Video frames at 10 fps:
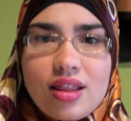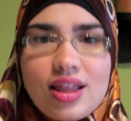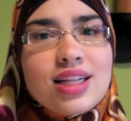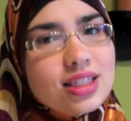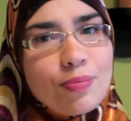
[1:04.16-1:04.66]

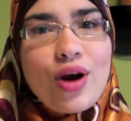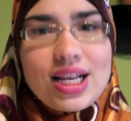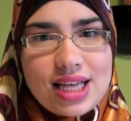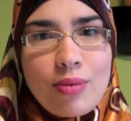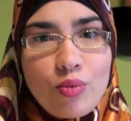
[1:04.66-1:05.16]
That's the price
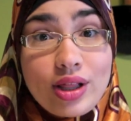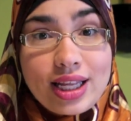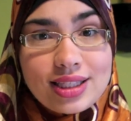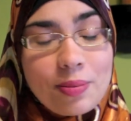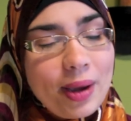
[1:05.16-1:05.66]
I'm
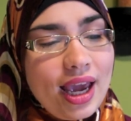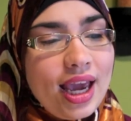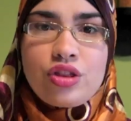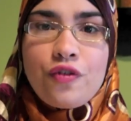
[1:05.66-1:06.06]
willing to pay.